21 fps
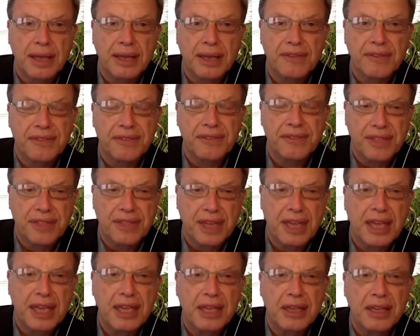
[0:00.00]
if
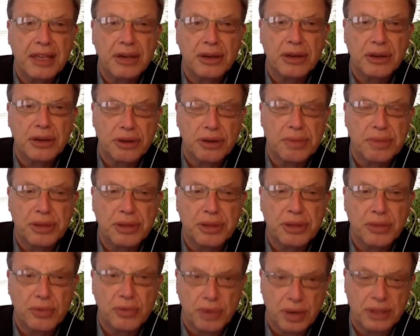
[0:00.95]
they could have
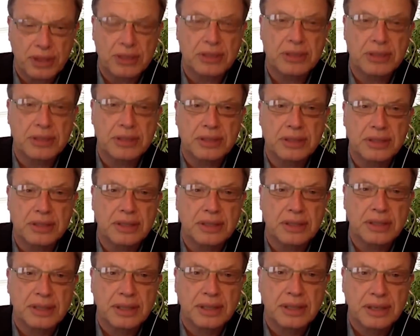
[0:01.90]
been the ones
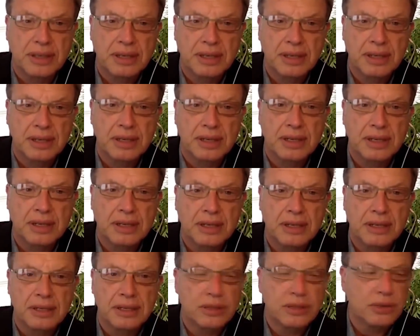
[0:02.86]

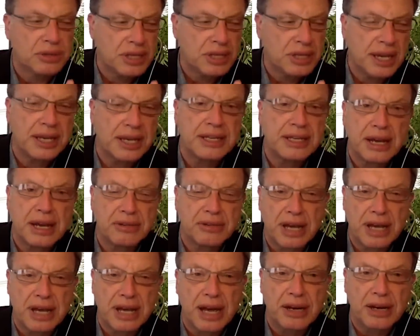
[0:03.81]
to take
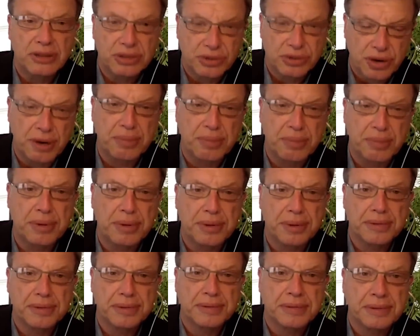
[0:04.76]
down Donald Trump
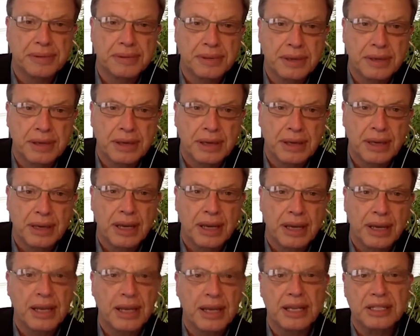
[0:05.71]

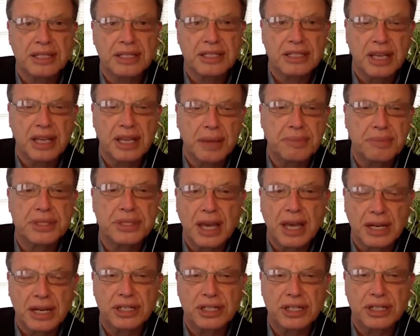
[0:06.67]
in a
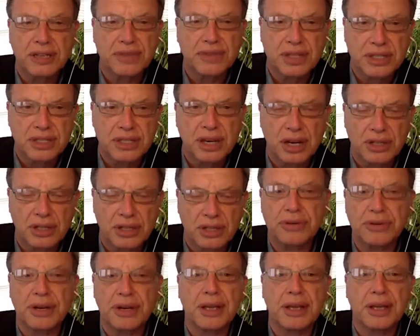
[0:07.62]
subsection of this
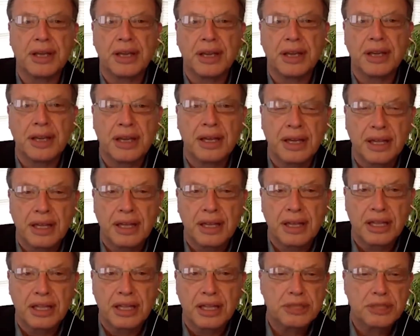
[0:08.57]
country,
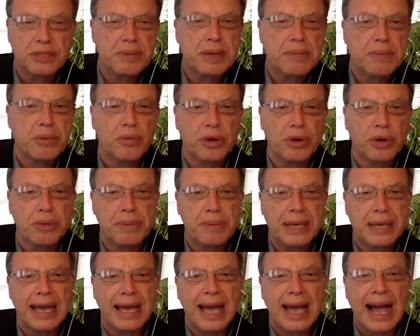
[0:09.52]
these mm-hmm. people would
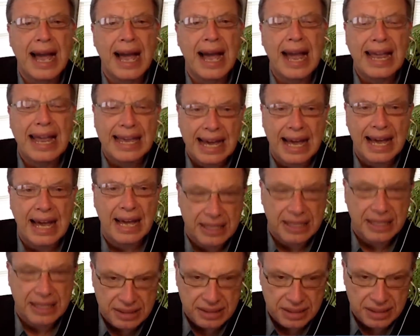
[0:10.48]
be
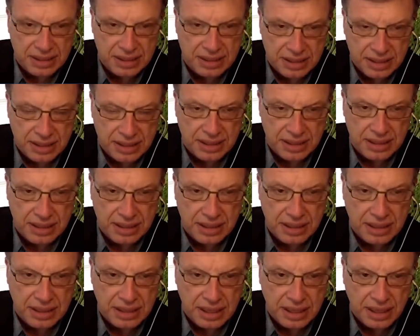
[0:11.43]
icons
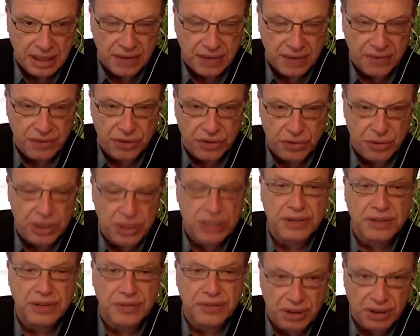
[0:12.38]
for the
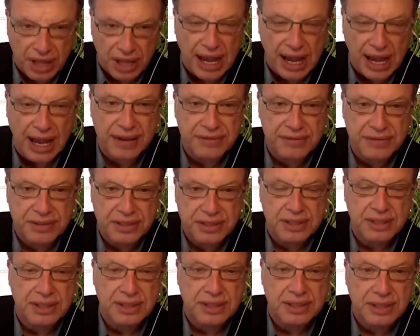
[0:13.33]
rest of their lives.